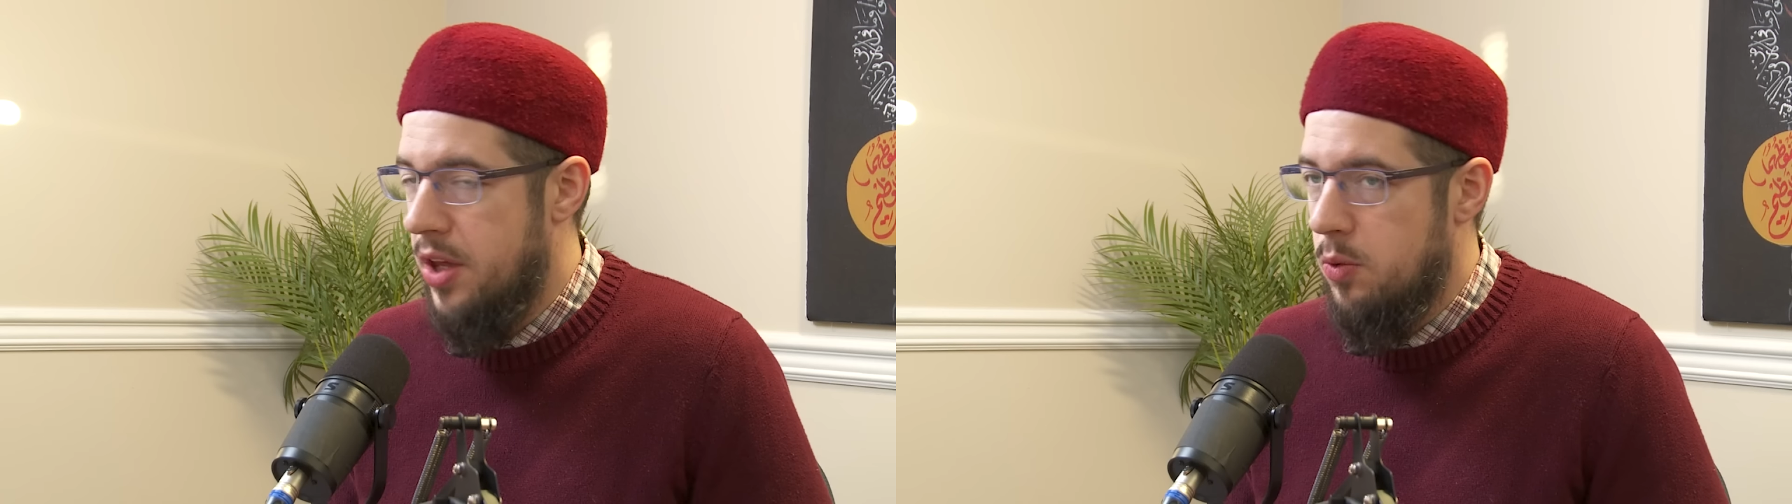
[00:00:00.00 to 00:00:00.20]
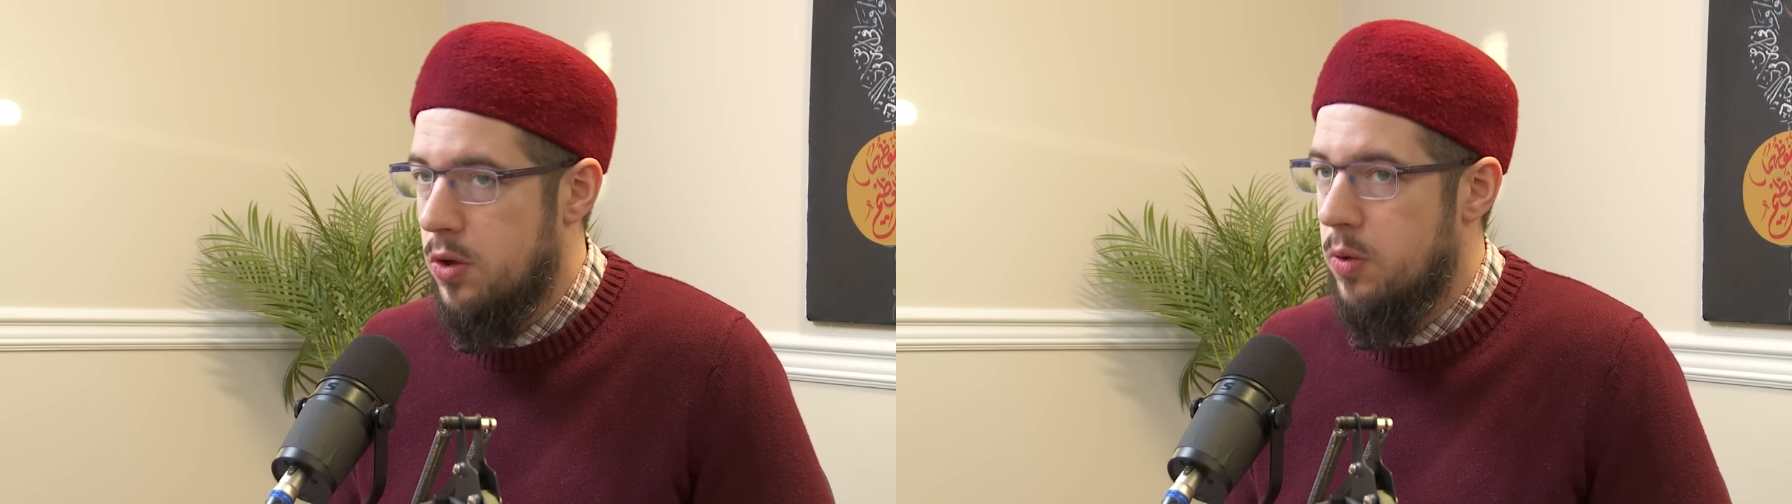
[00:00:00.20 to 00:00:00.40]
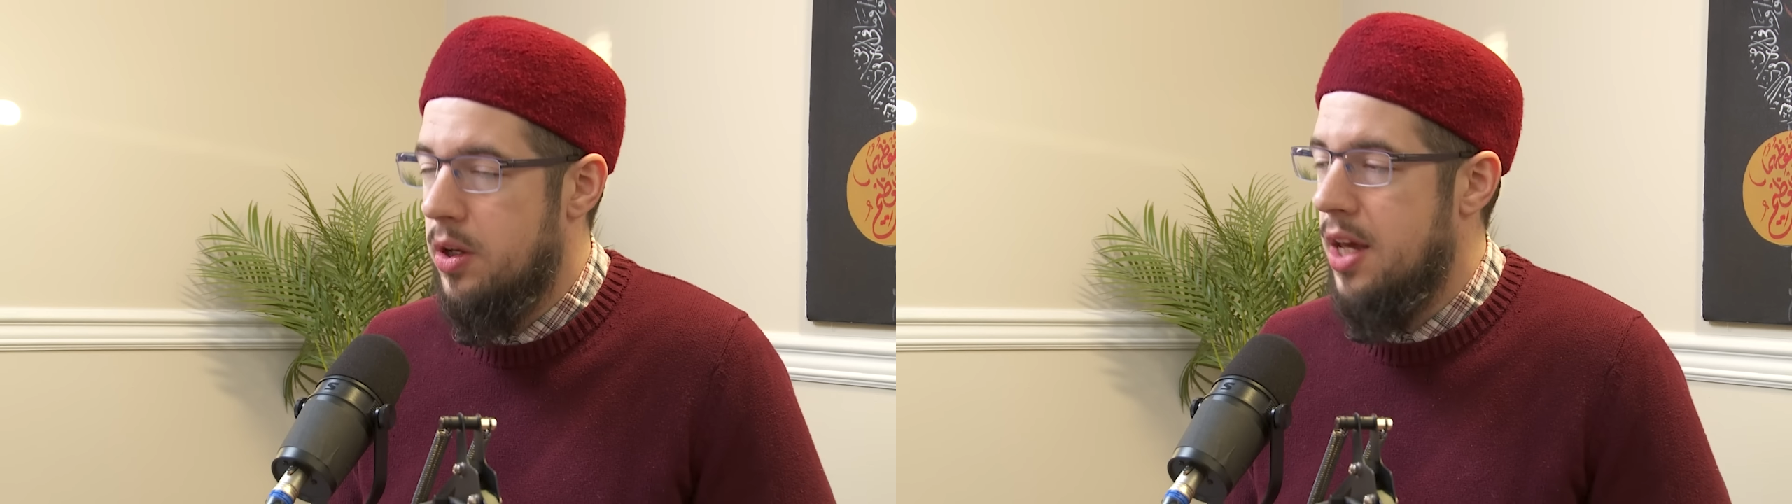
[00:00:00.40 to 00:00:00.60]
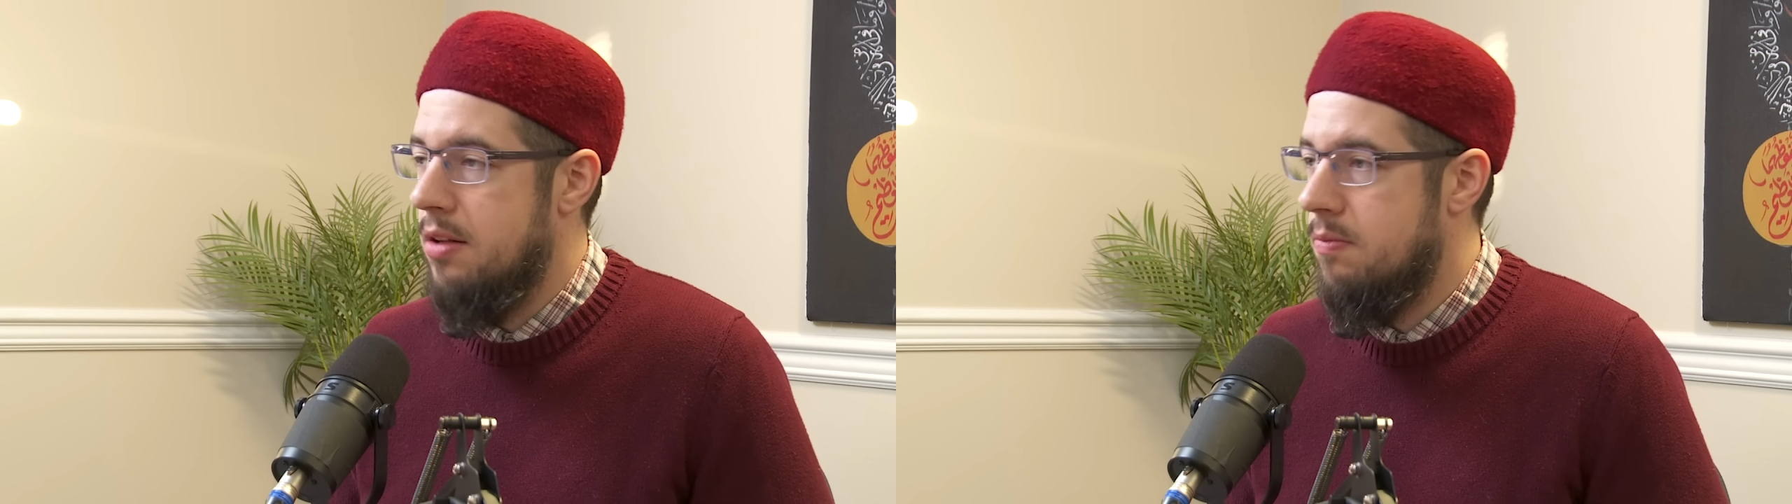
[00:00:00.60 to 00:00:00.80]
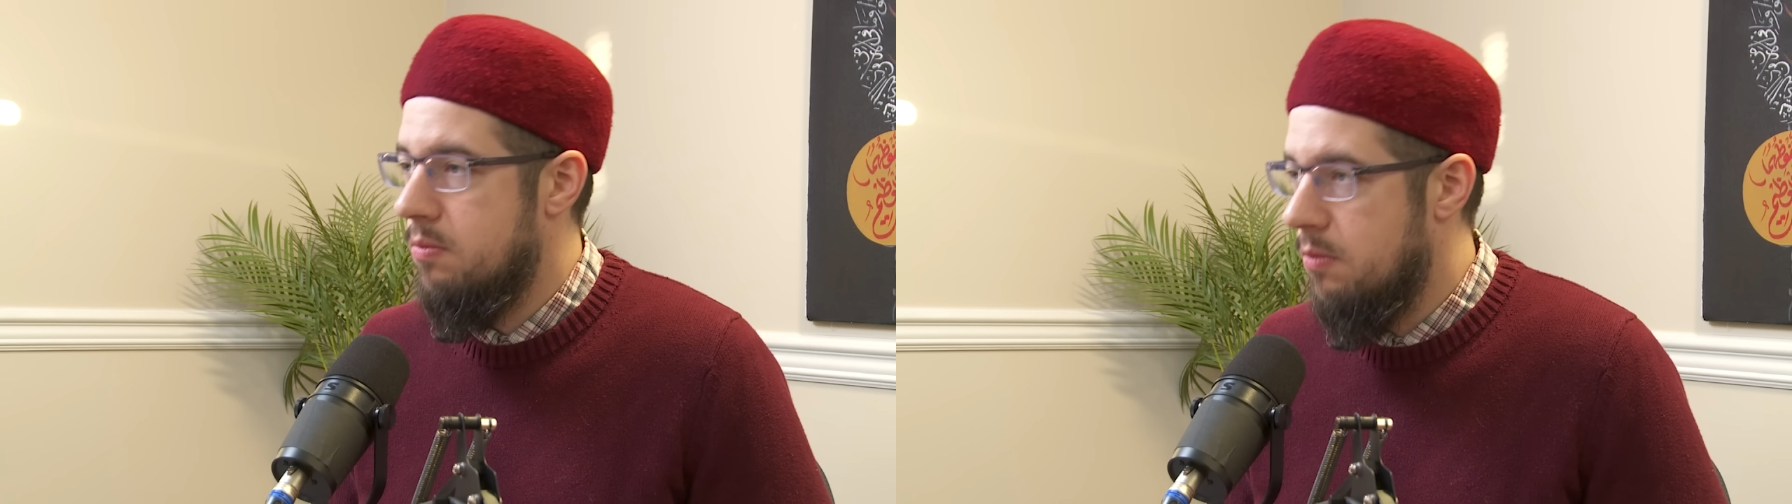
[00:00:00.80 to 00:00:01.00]
they will
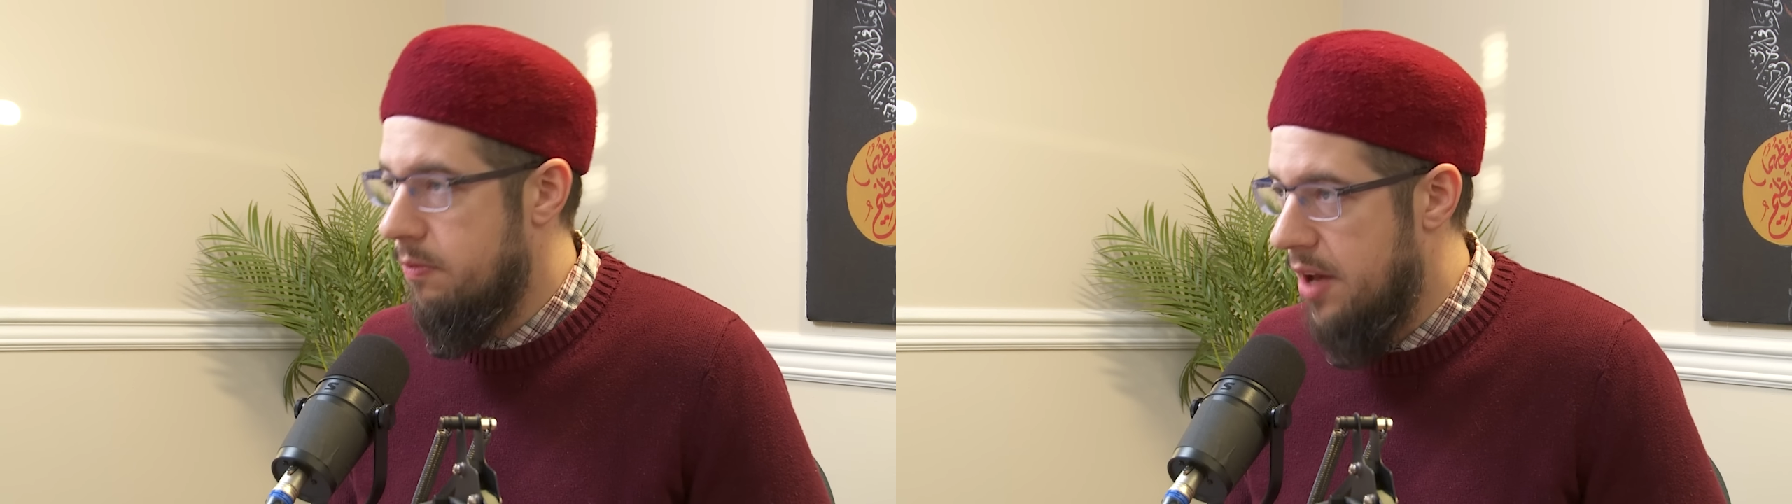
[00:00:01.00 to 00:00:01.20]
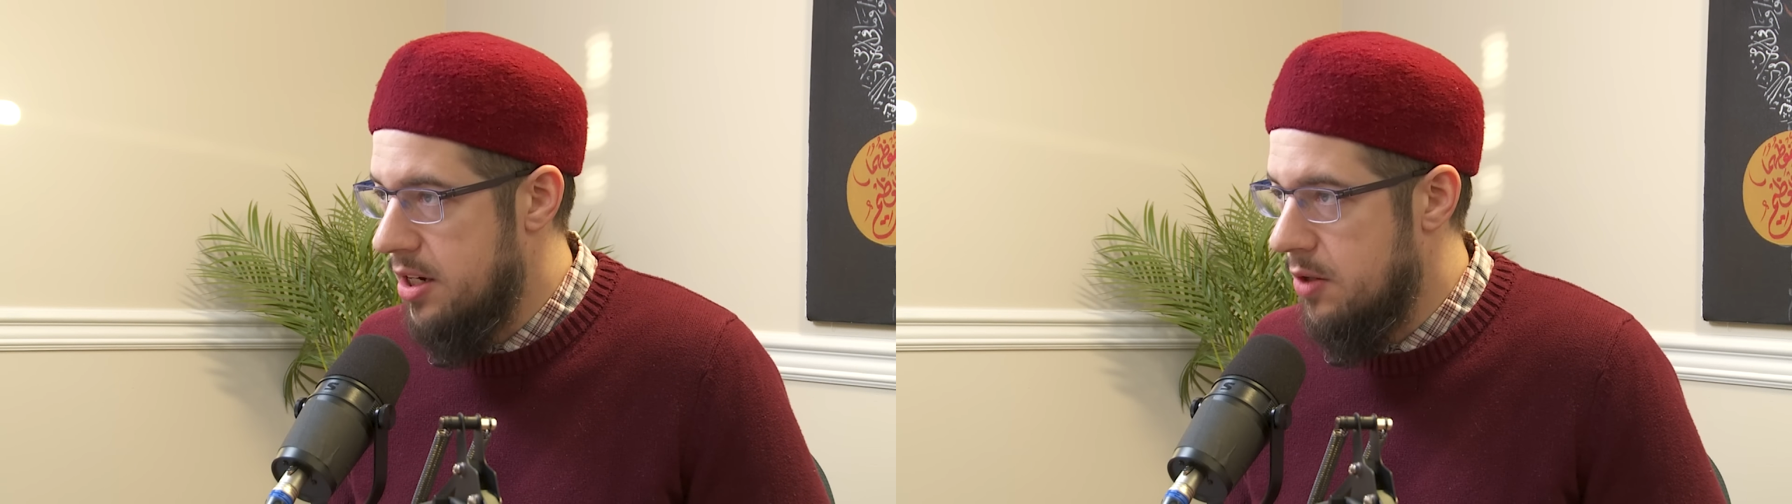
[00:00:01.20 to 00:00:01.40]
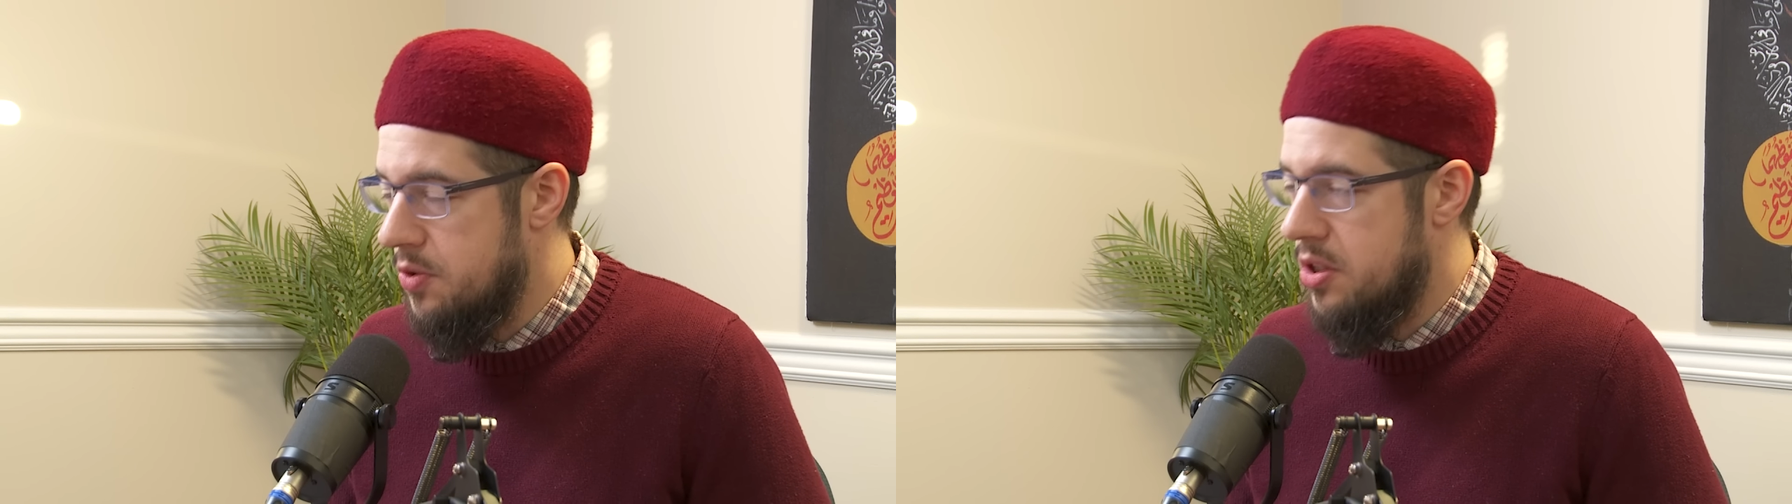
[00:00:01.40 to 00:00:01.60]
create venues